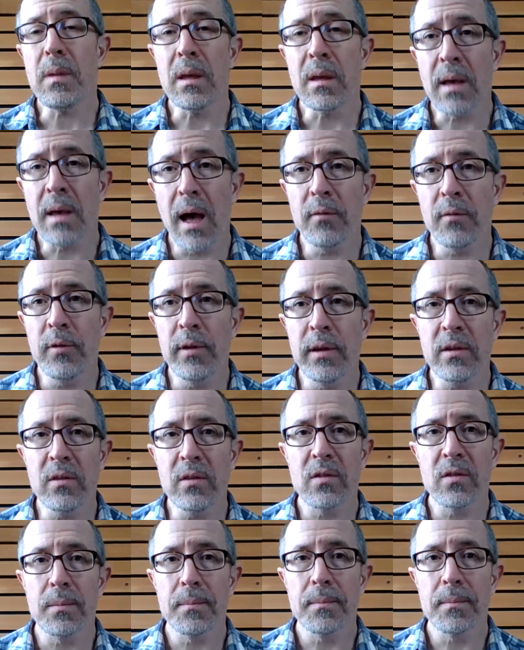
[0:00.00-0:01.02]

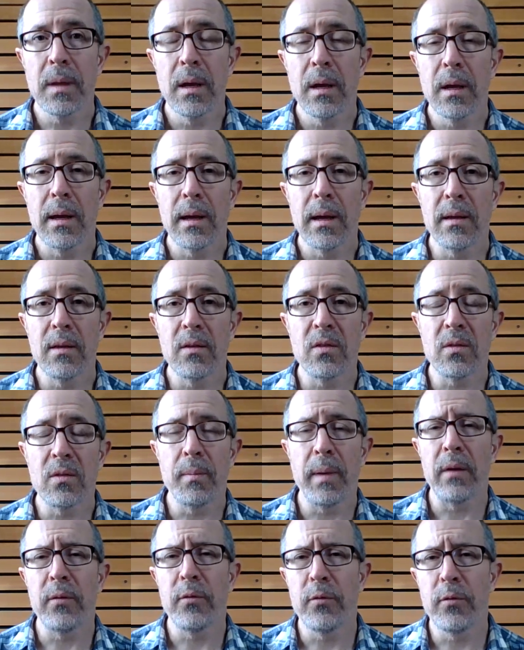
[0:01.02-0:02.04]
conflicts. And this is
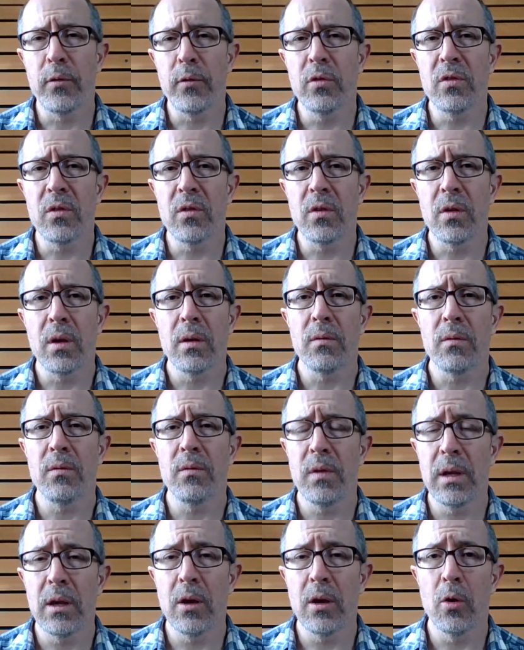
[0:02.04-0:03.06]
my first
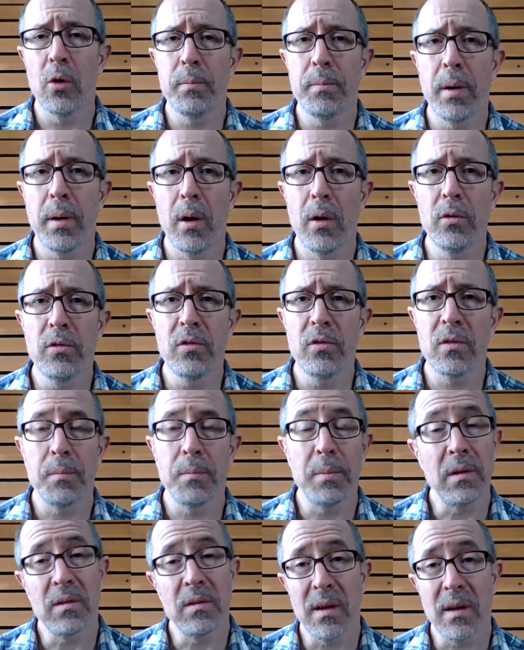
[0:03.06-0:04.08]
video post
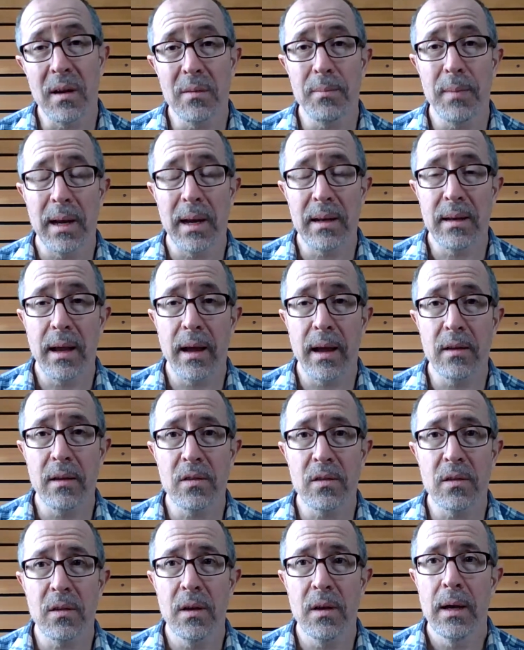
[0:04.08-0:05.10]
besides my
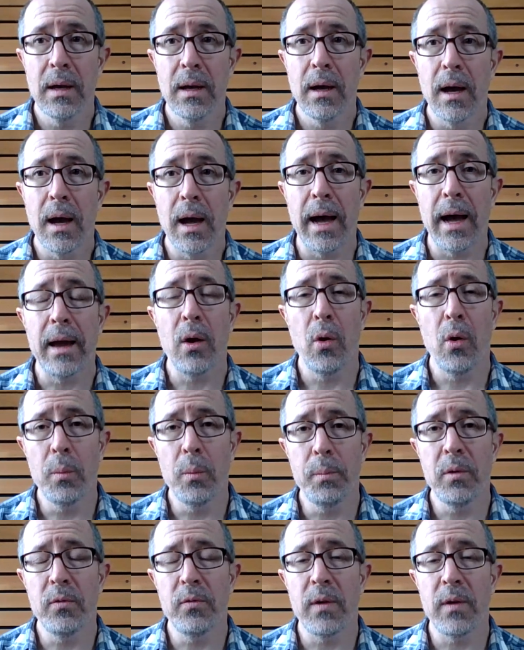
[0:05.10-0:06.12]
test. I
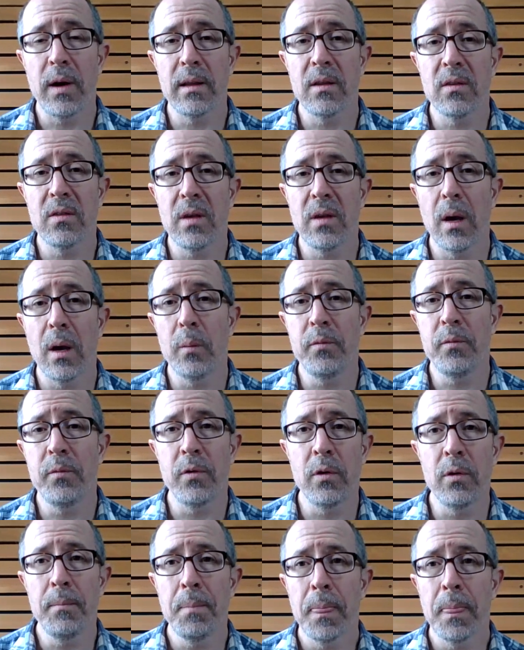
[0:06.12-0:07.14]
hope you find this
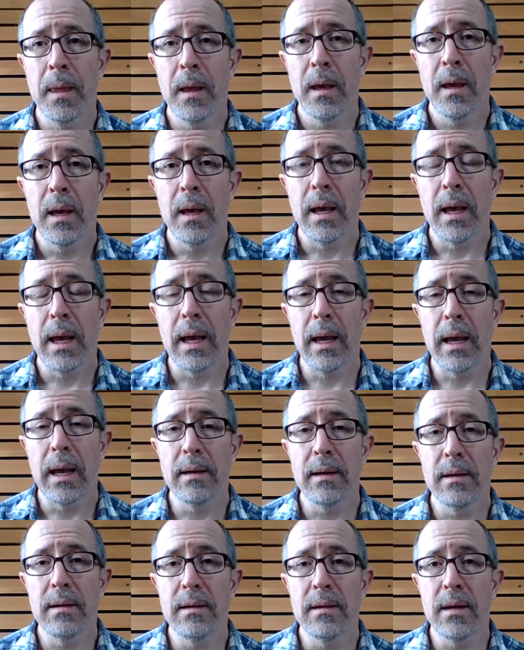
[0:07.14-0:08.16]
helpful.
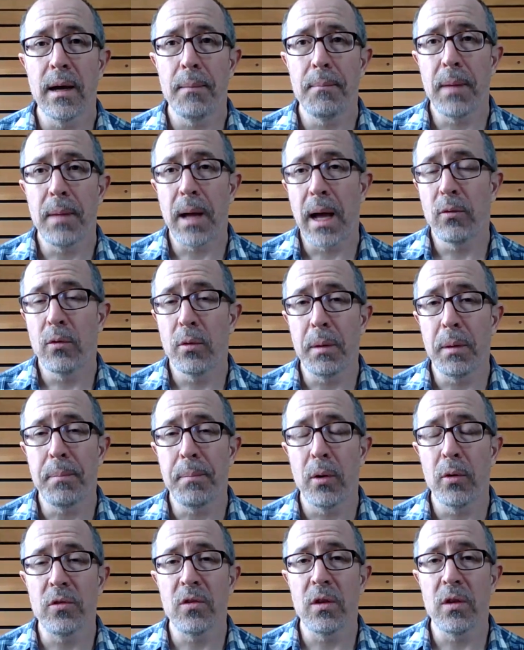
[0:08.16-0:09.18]
And I will be
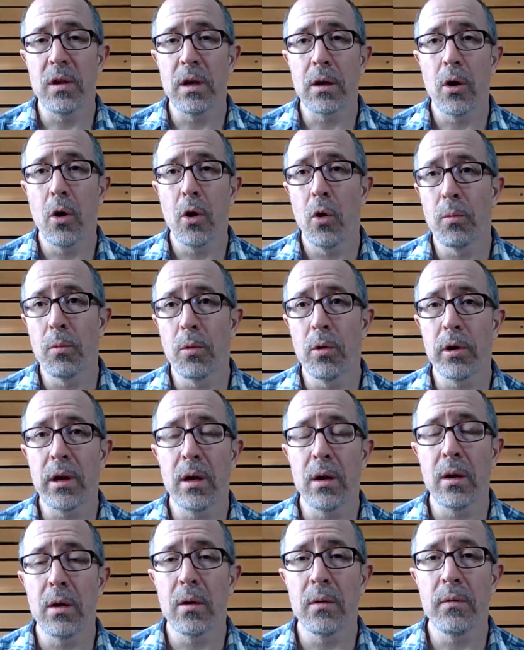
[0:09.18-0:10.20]
posting homework
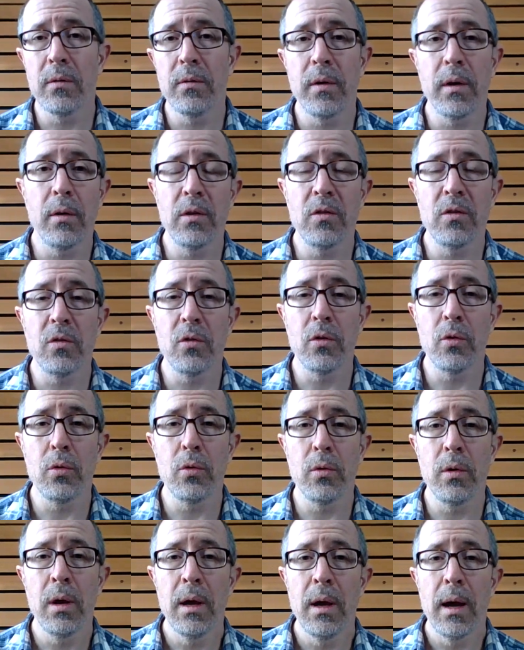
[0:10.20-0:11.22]
here very
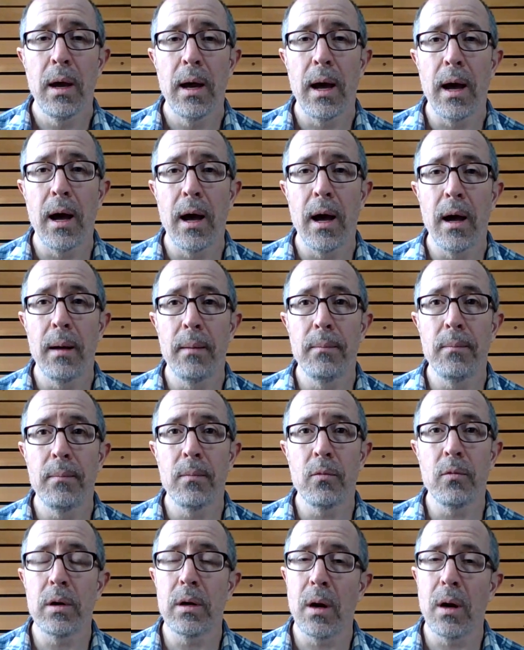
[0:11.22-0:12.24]
soon
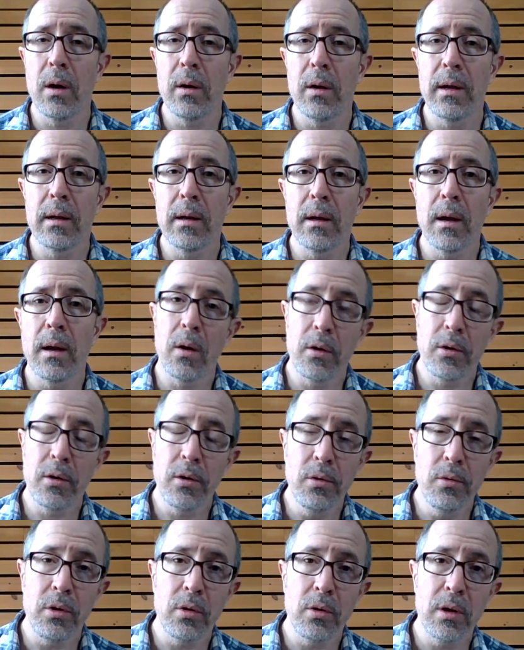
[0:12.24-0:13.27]
regarding our new
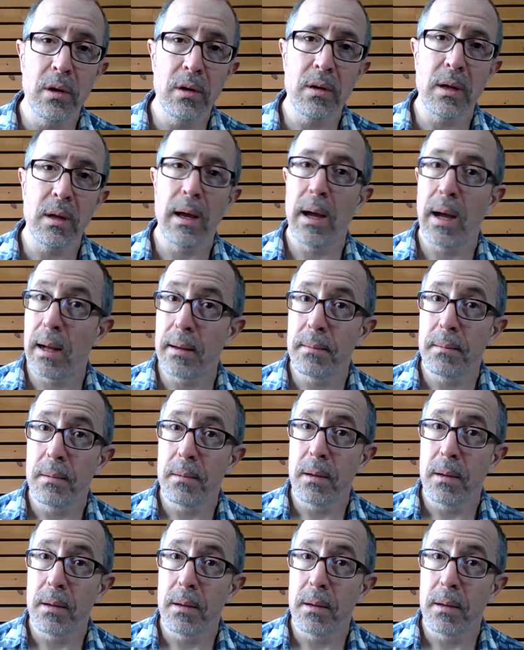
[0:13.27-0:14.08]
unit on